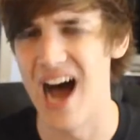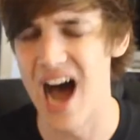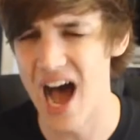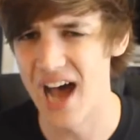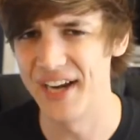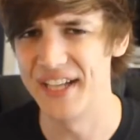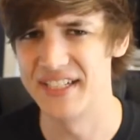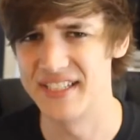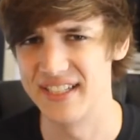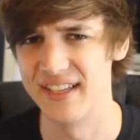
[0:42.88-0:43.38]

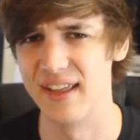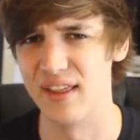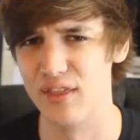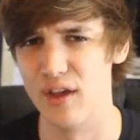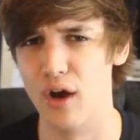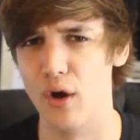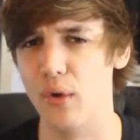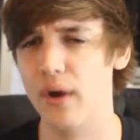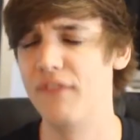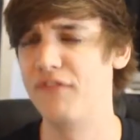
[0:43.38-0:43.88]
Honestly
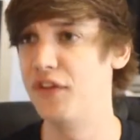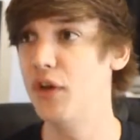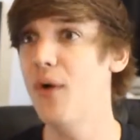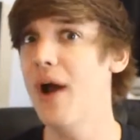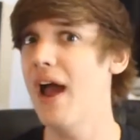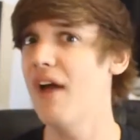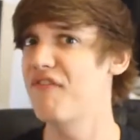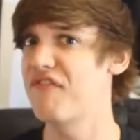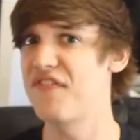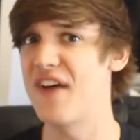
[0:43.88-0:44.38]
though, if you
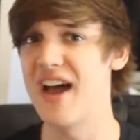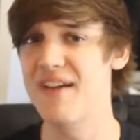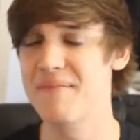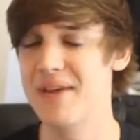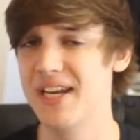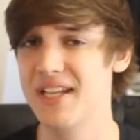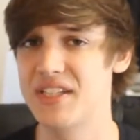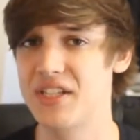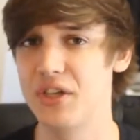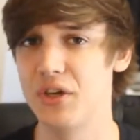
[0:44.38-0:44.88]
have 5
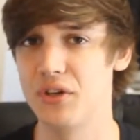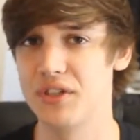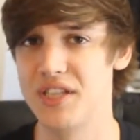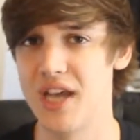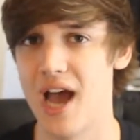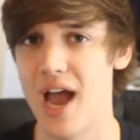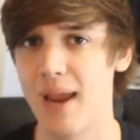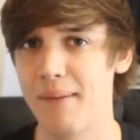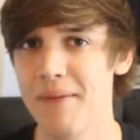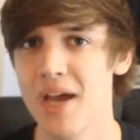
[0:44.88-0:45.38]
minutes of your
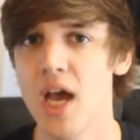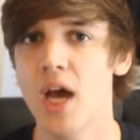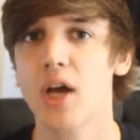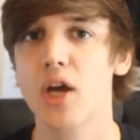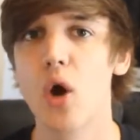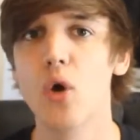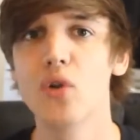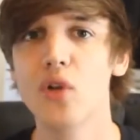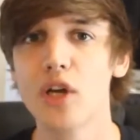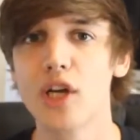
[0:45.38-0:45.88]
time,
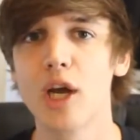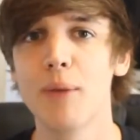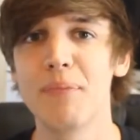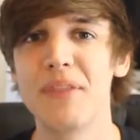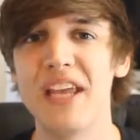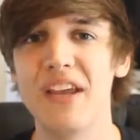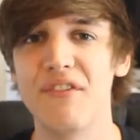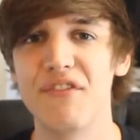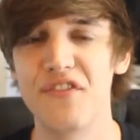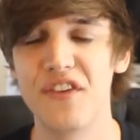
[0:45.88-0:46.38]
go look
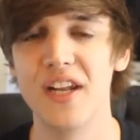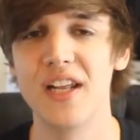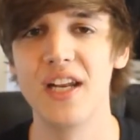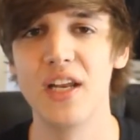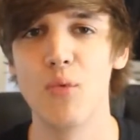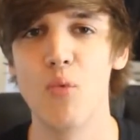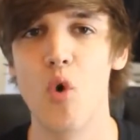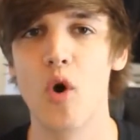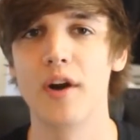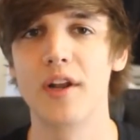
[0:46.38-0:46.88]
up the
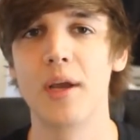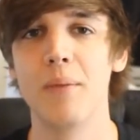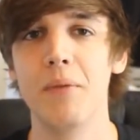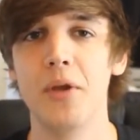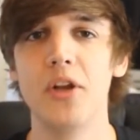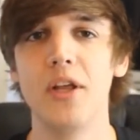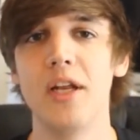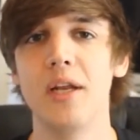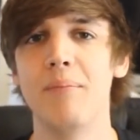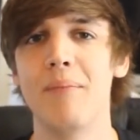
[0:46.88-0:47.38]
Infinity Ward
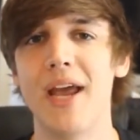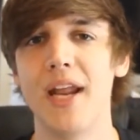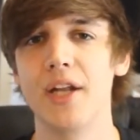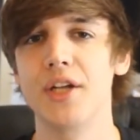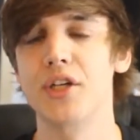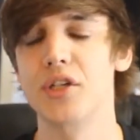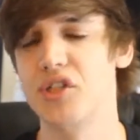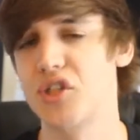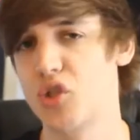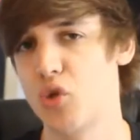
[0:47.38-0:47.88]
community
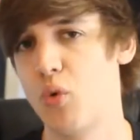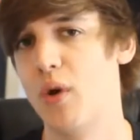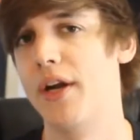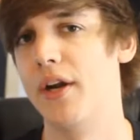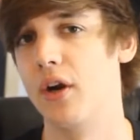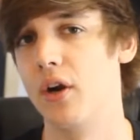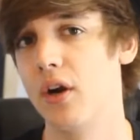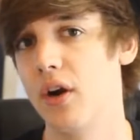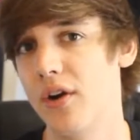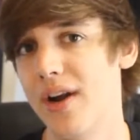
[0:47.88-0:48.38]
manager's
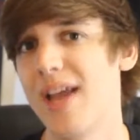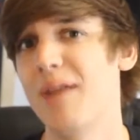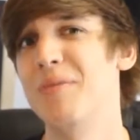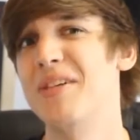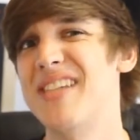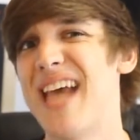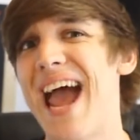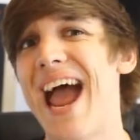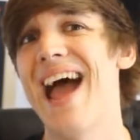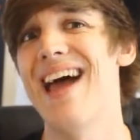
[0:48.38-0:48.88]
Twitter. Her name
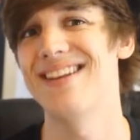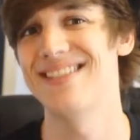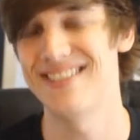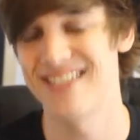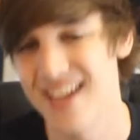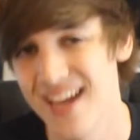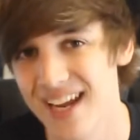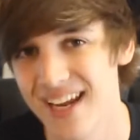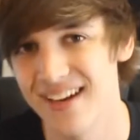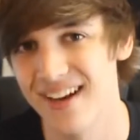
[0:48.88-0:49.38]
is
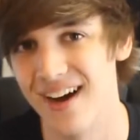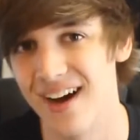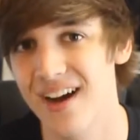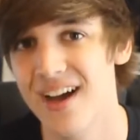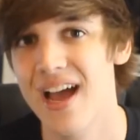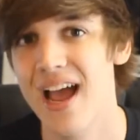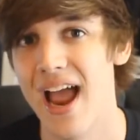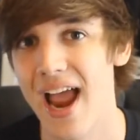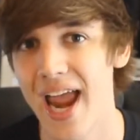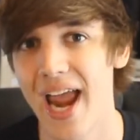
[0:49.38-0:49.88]
@Tina,
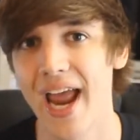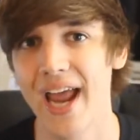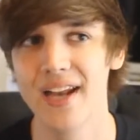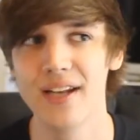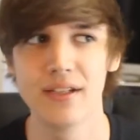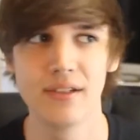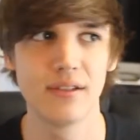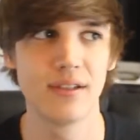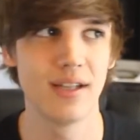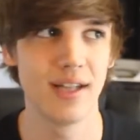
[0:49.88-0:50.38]

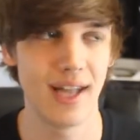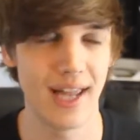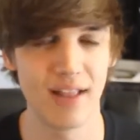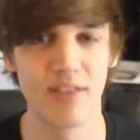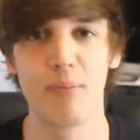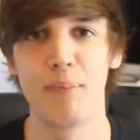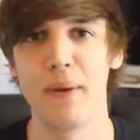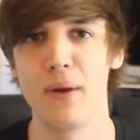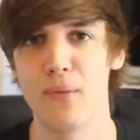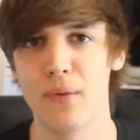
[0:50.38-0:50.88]
and
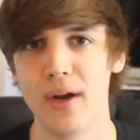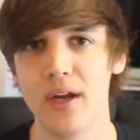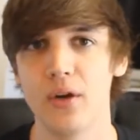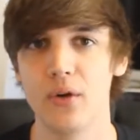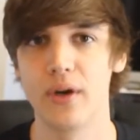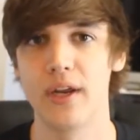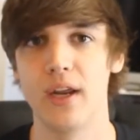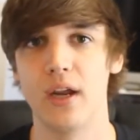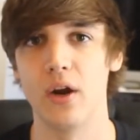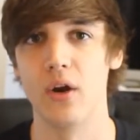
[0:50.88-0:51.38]
let's be
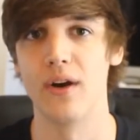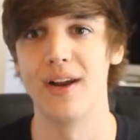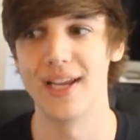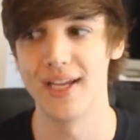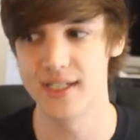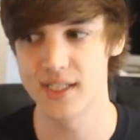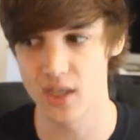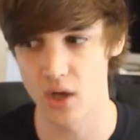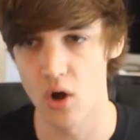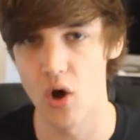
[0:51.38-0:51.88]
real here,
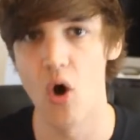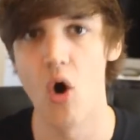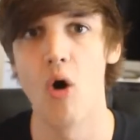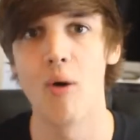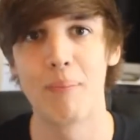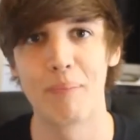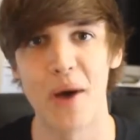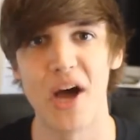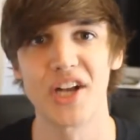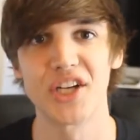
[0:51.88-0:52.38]
it's a
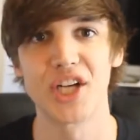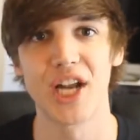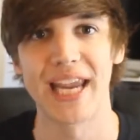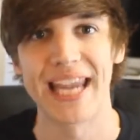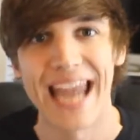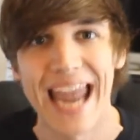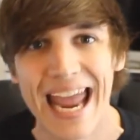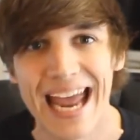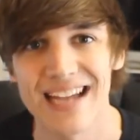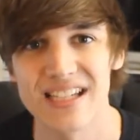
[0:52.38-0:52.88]
whole bunch of
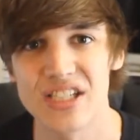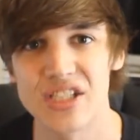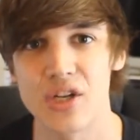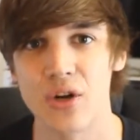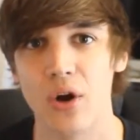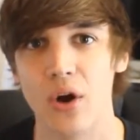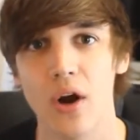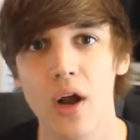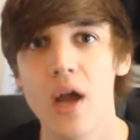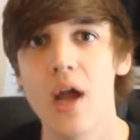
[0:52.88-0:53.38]

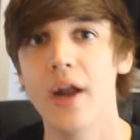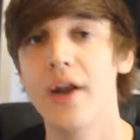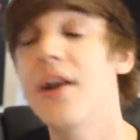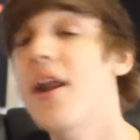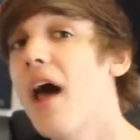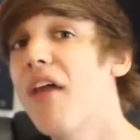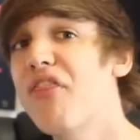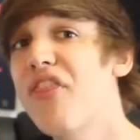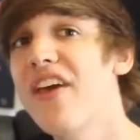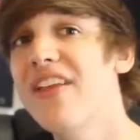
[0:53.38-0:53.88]
cancer.
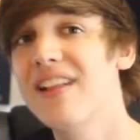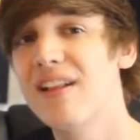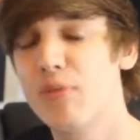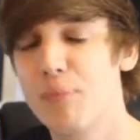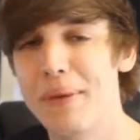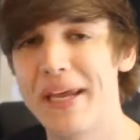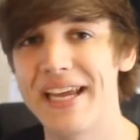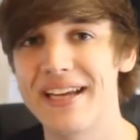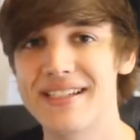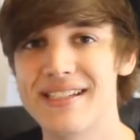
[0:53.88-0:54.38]
Nothing
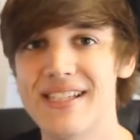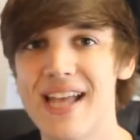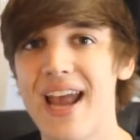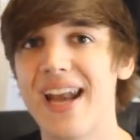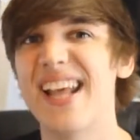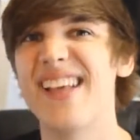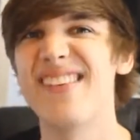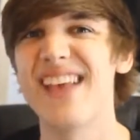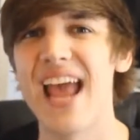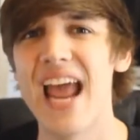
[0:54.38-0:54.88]
that's being
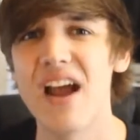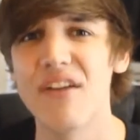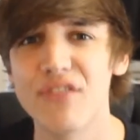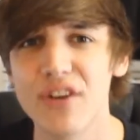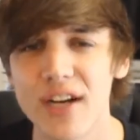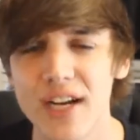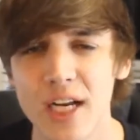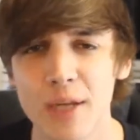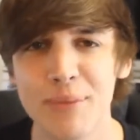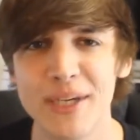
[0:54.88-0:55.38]
said is
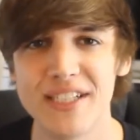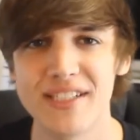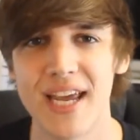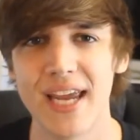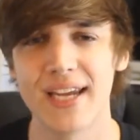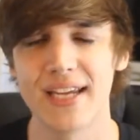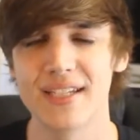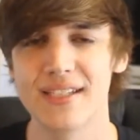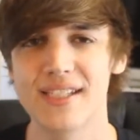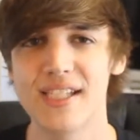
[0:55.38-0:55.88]
ever going to be
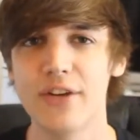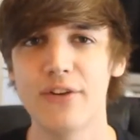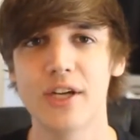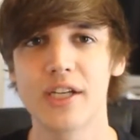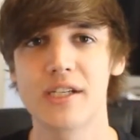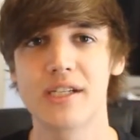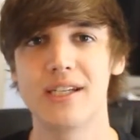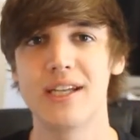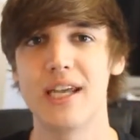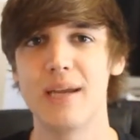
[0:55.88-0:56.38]
taken
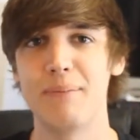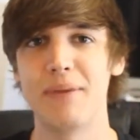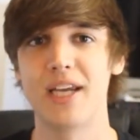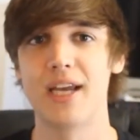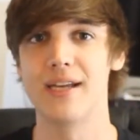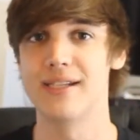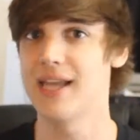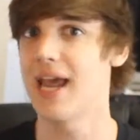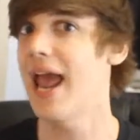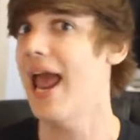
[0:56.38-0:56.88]
seriously
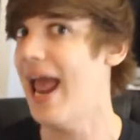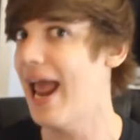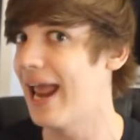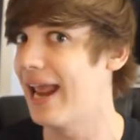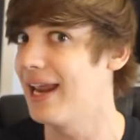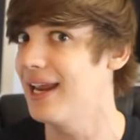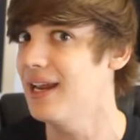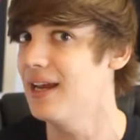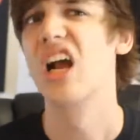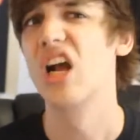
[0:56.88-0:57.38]
because
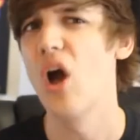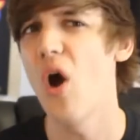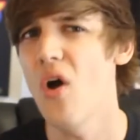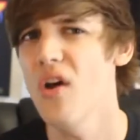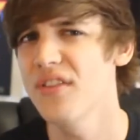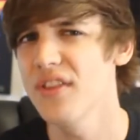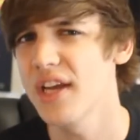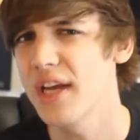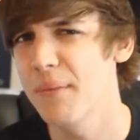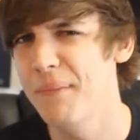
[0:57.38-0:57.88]
A,
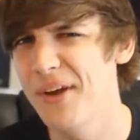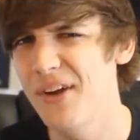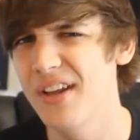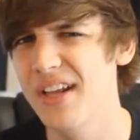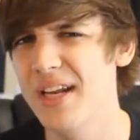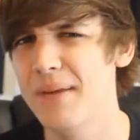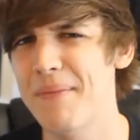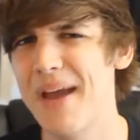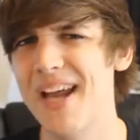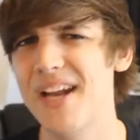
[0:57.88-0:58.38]
calling the
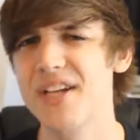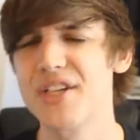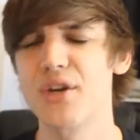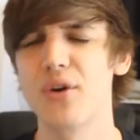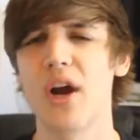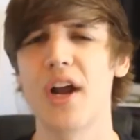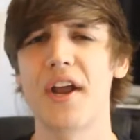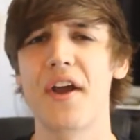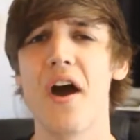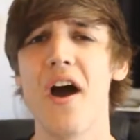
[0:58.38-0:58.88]
community
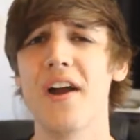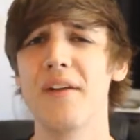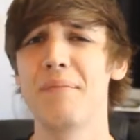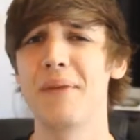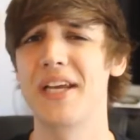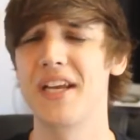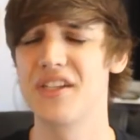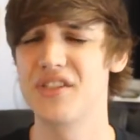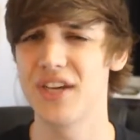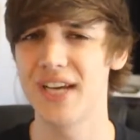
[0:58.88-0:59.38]
manager a cunt
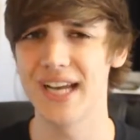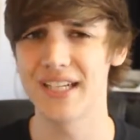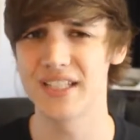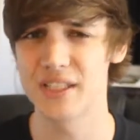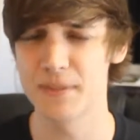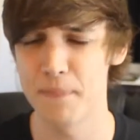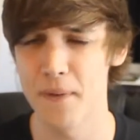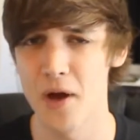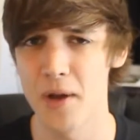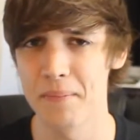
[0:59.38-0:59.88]
because you got
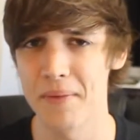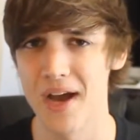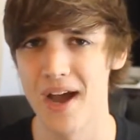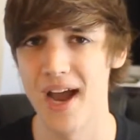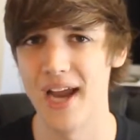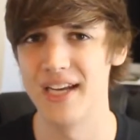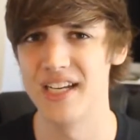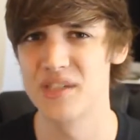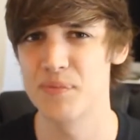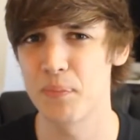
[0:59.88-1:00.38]
spawned
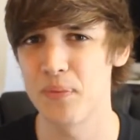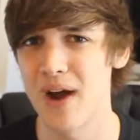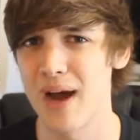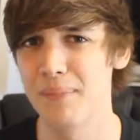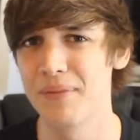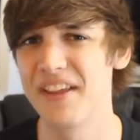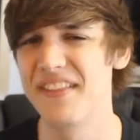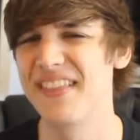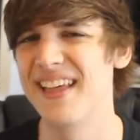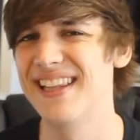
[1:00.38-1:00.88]
behind is
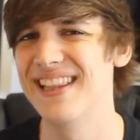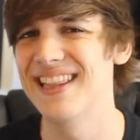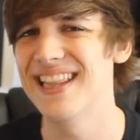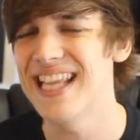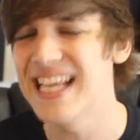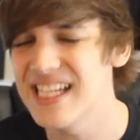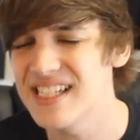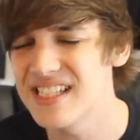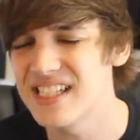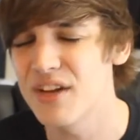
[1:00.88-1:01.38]
probably the
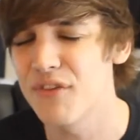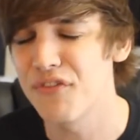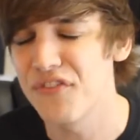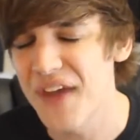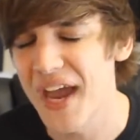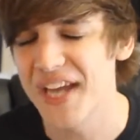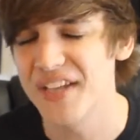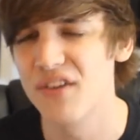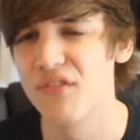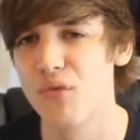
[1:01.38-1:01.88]
least
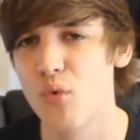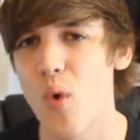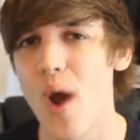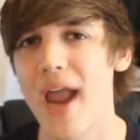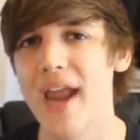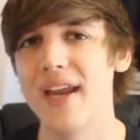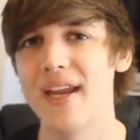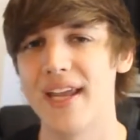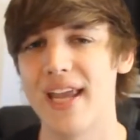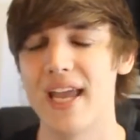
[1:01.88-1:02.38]
effective
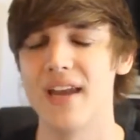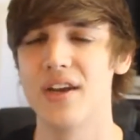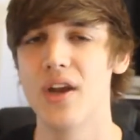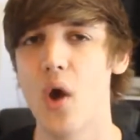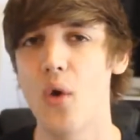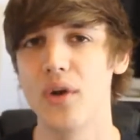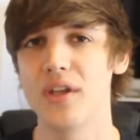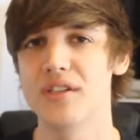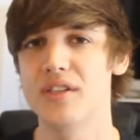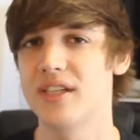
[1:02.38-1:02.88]
way to get
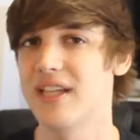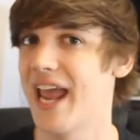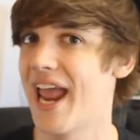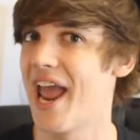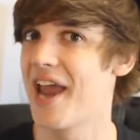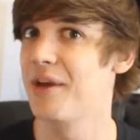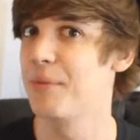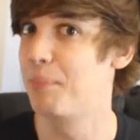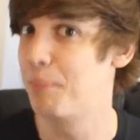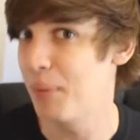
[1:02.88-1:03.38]
noticed,
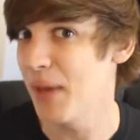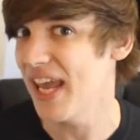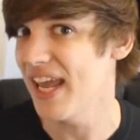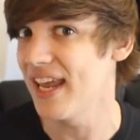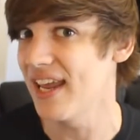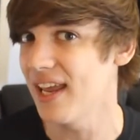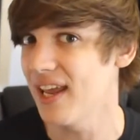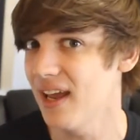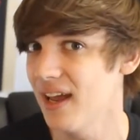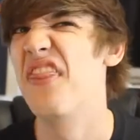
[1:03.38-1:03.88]
and
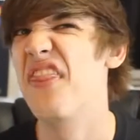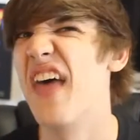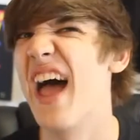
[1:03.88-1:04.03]
B,